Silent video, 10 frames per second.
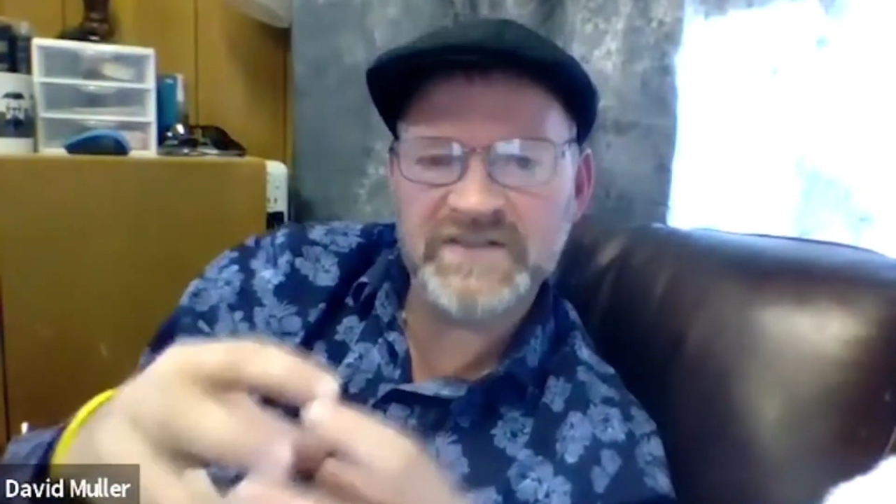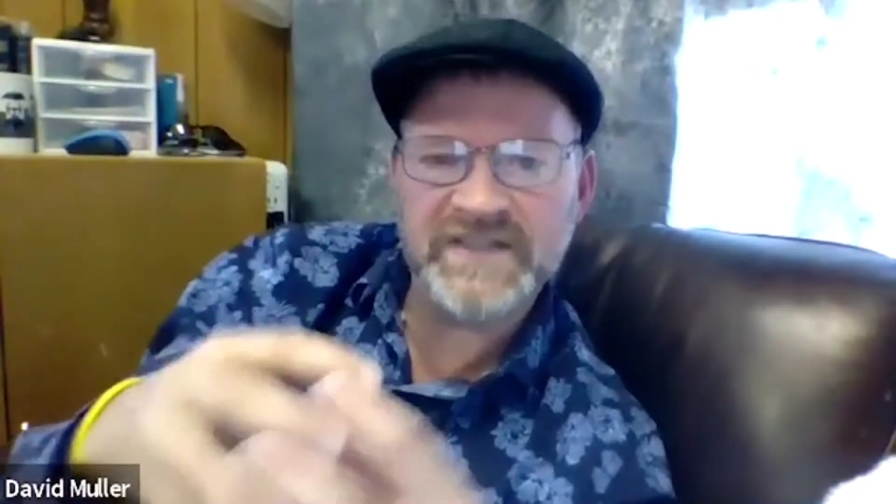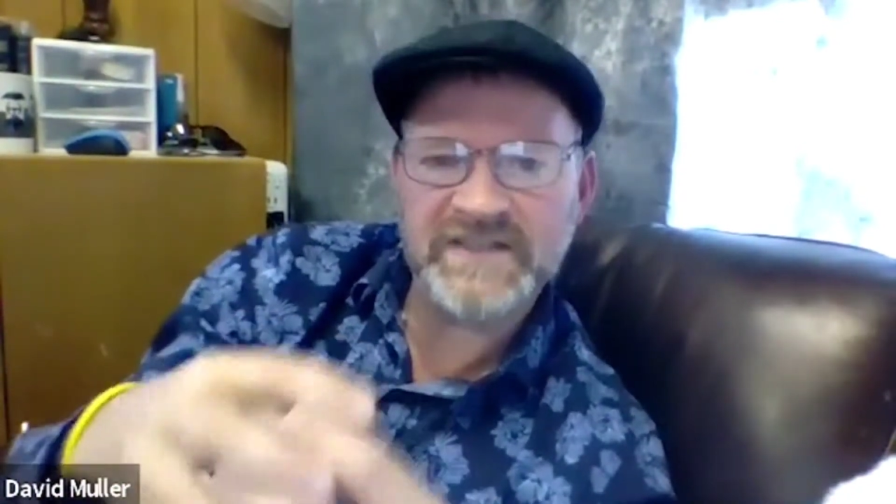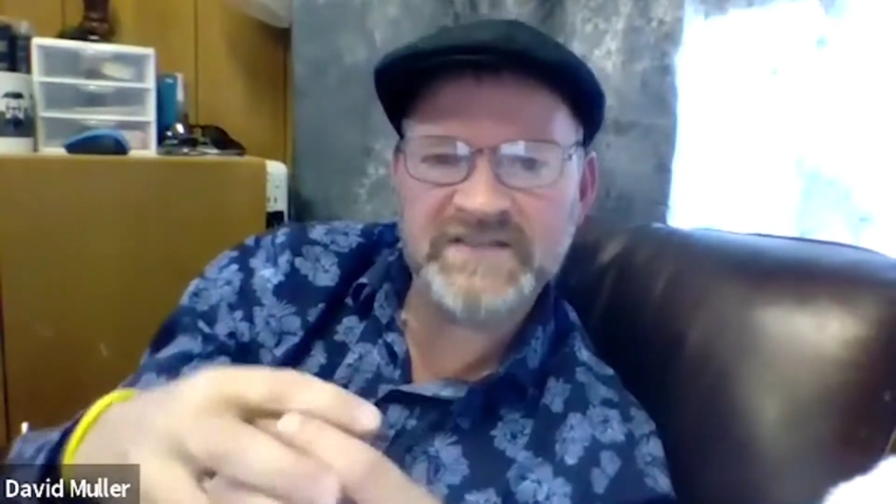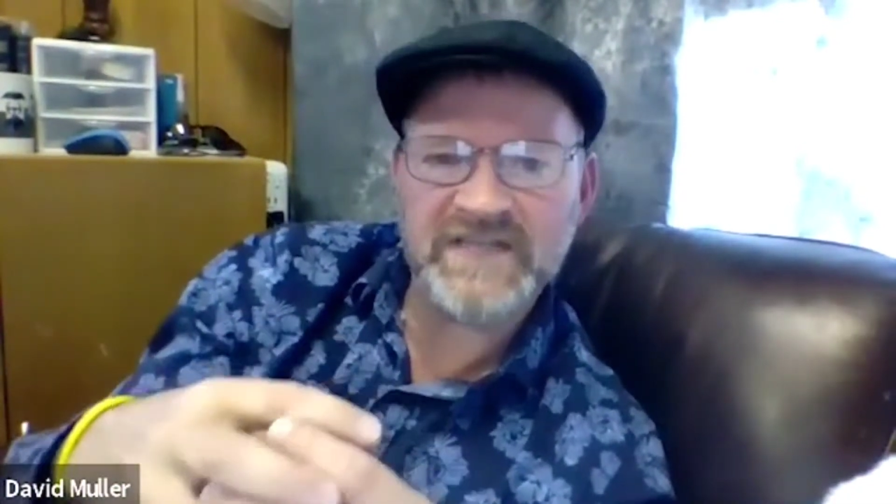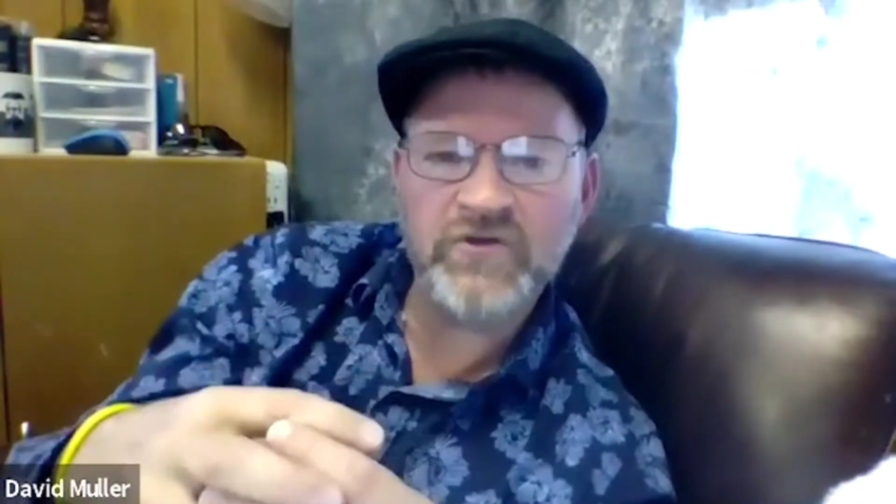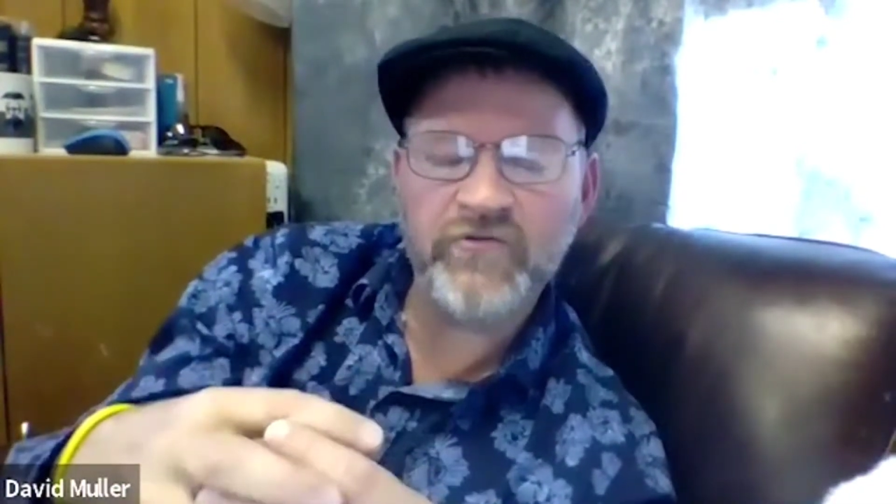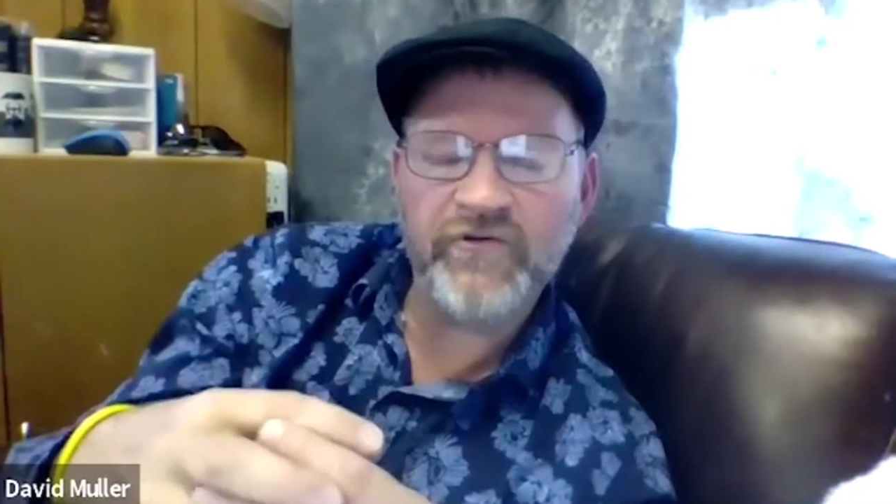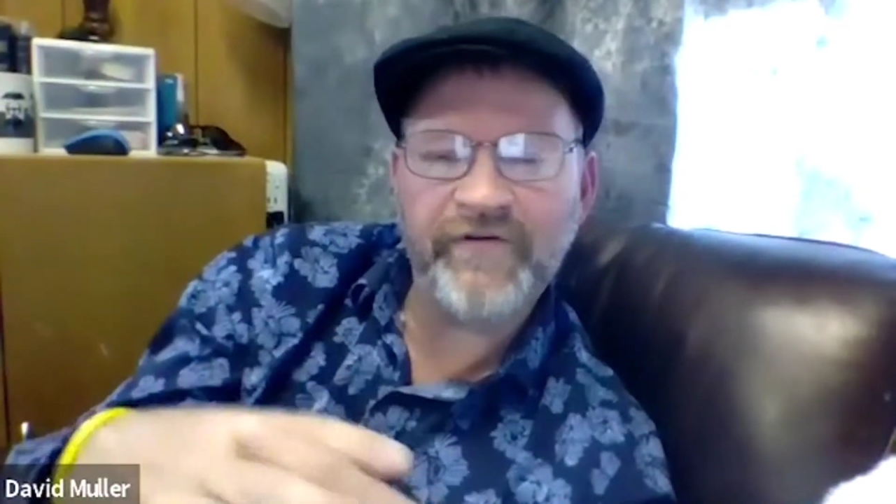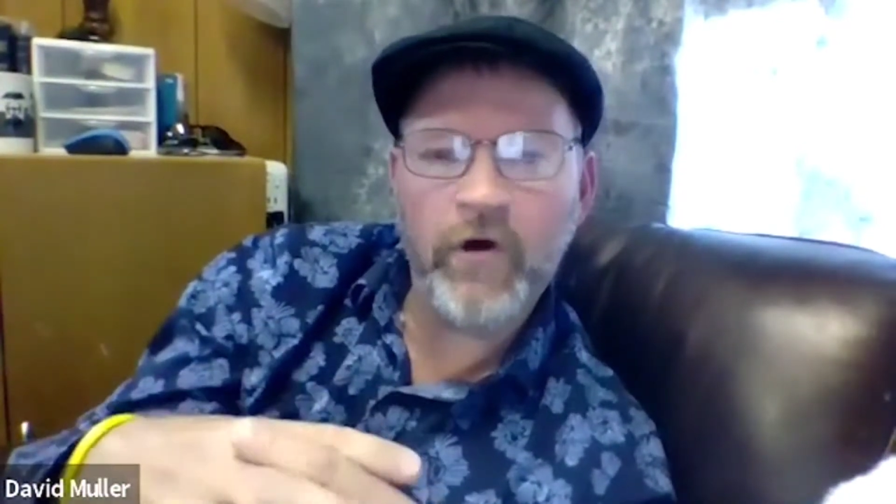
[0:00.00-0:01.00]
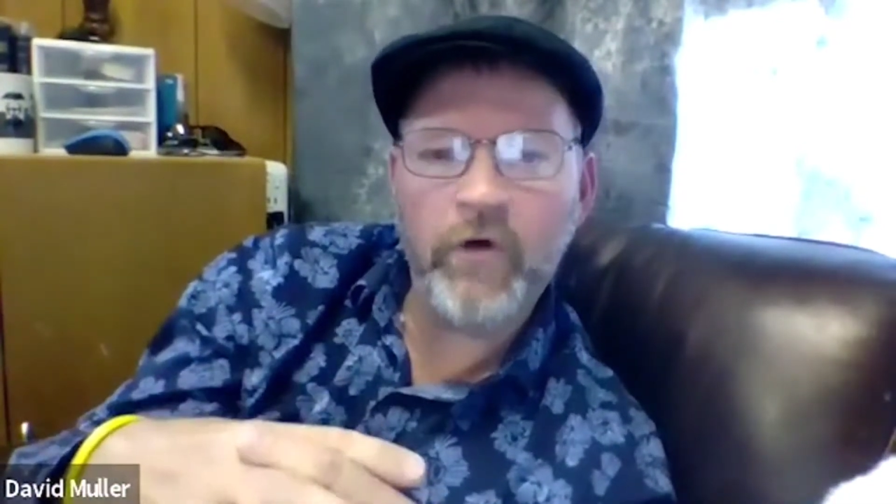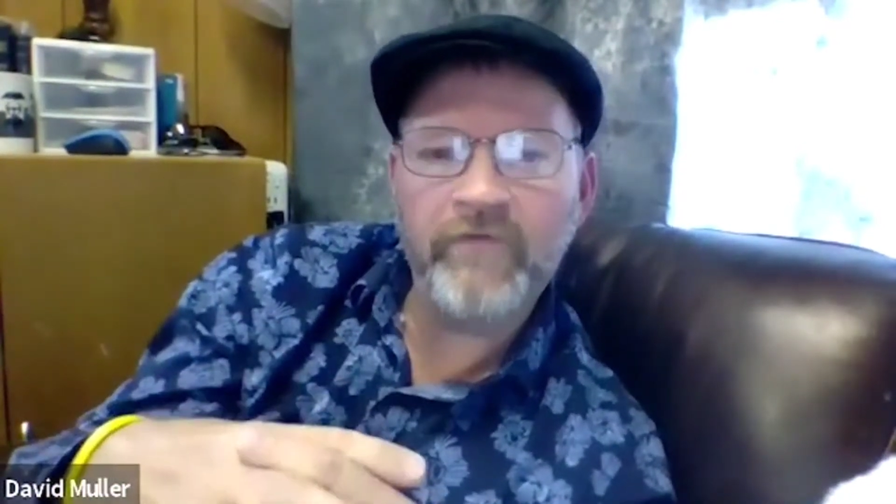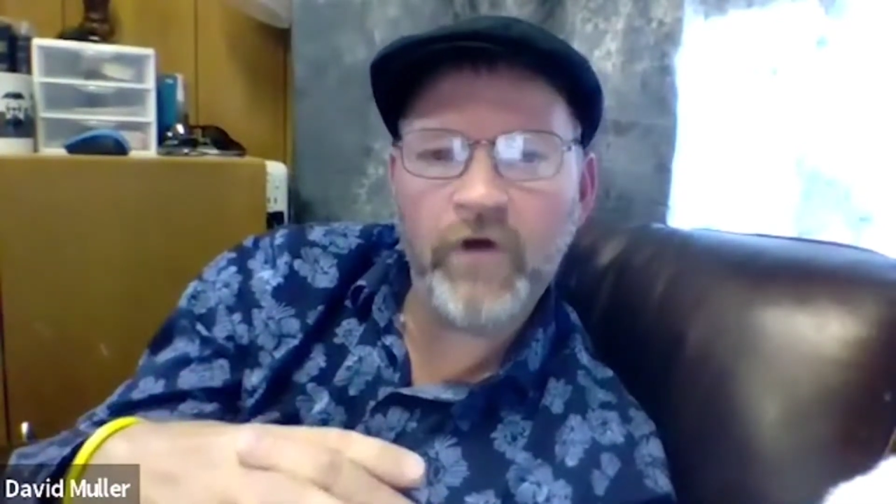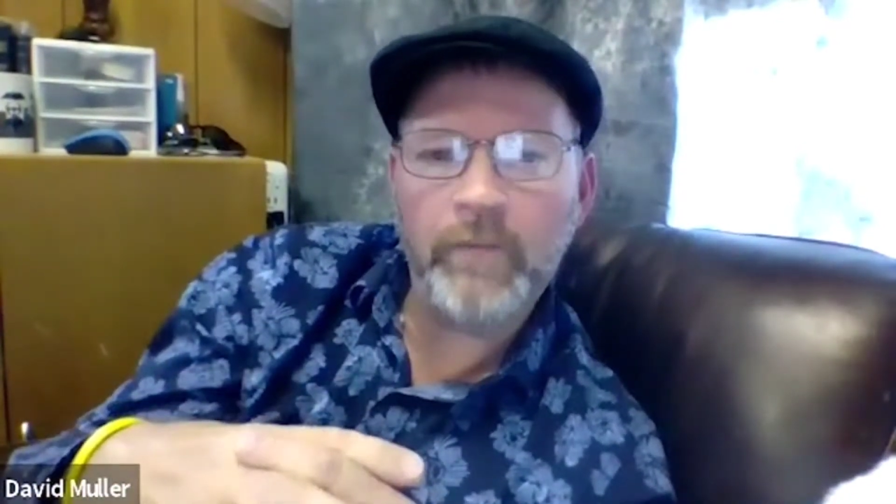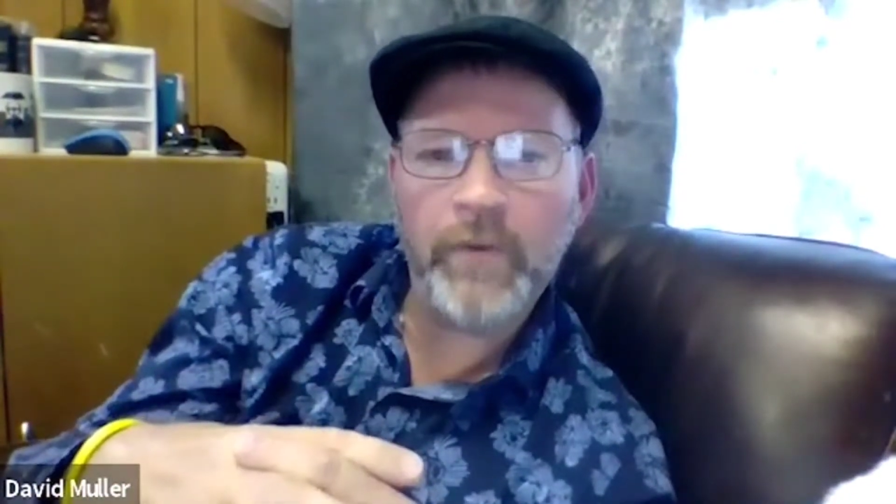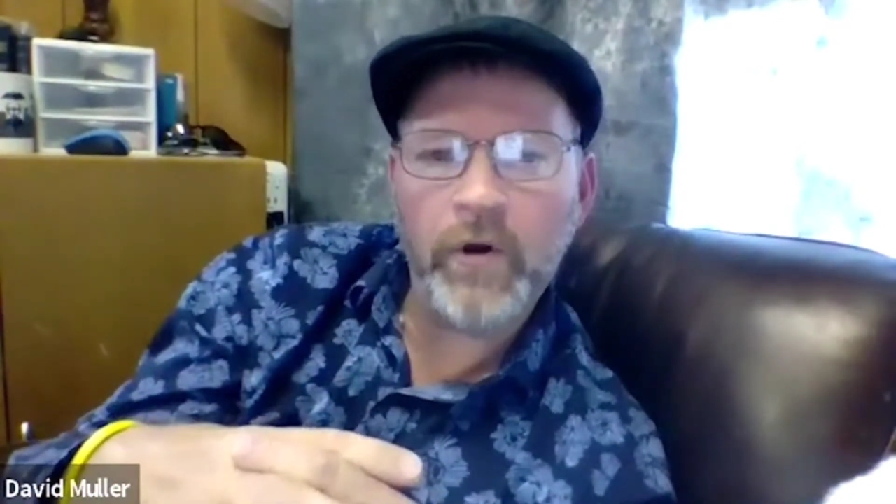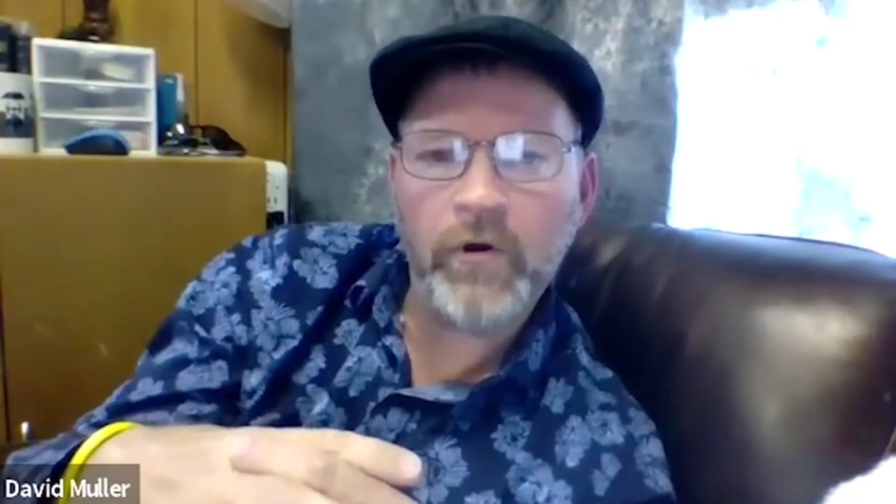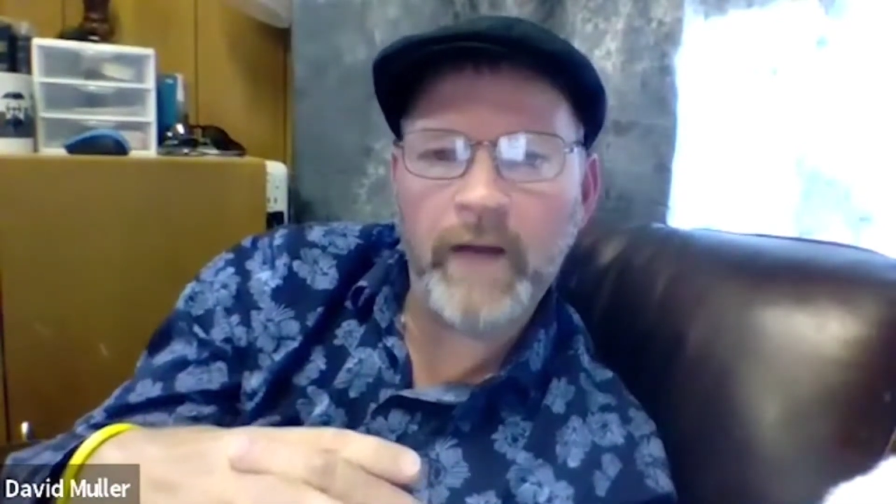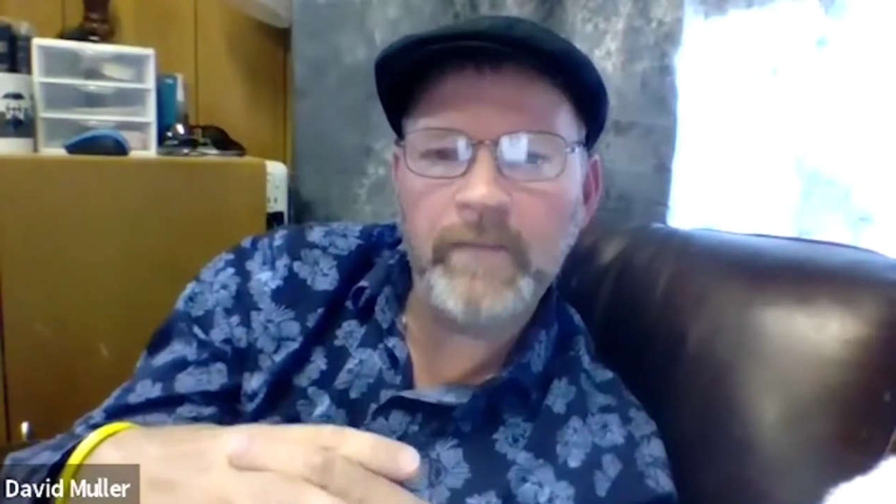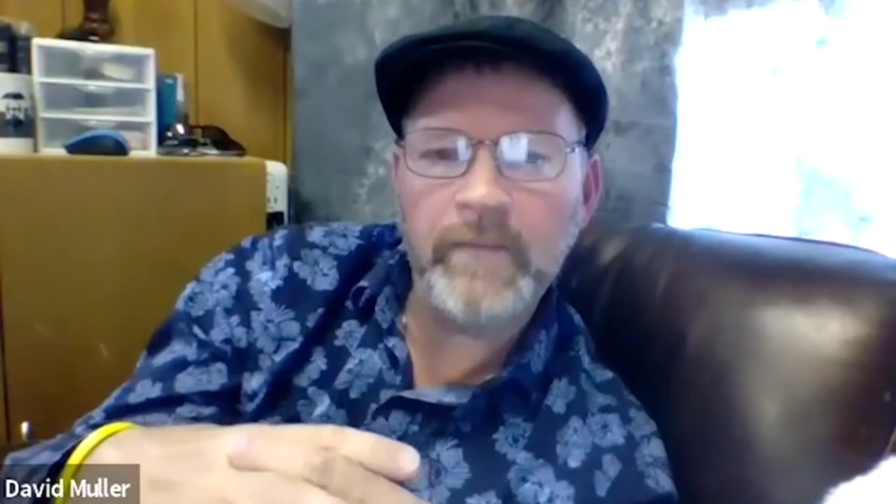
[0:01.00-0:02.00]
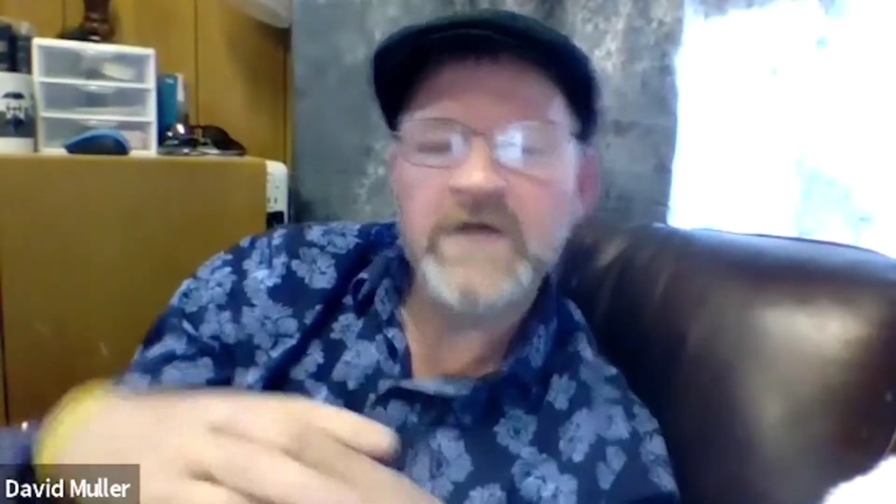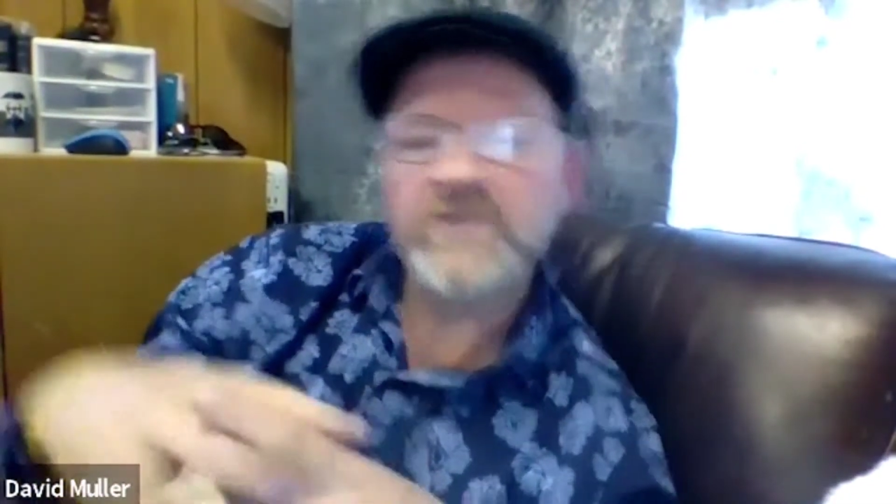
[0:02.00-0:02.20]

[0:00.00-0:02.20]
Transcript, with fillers: success of their overall program.